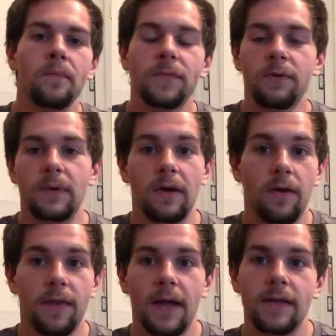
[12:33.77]
doing all
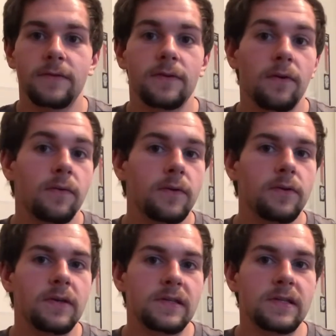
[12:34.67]
that. So you
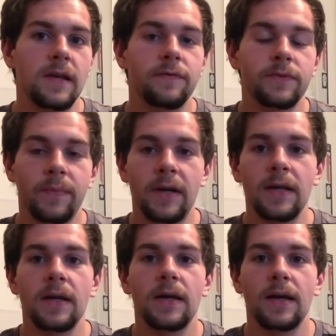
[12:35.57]
can save some
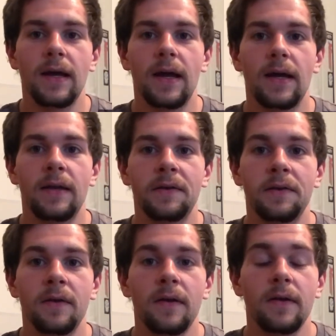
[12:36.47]
money and
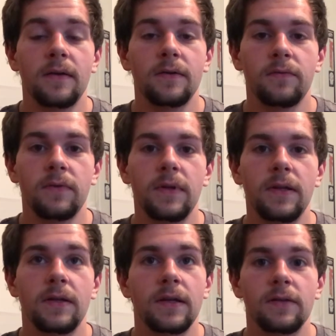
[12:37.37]

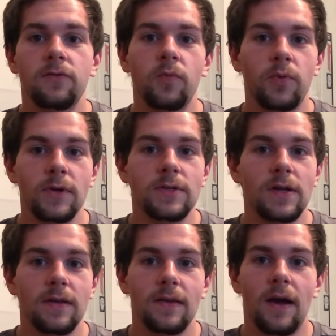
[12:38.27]
really get to
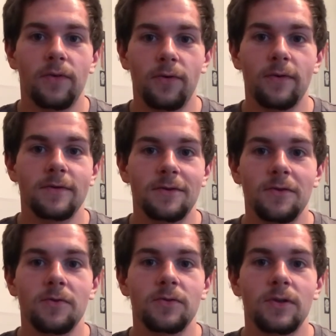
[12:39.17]
appreciate the outdoors
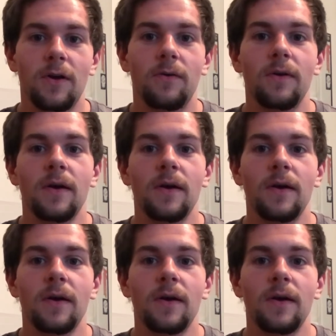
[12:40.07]
too. So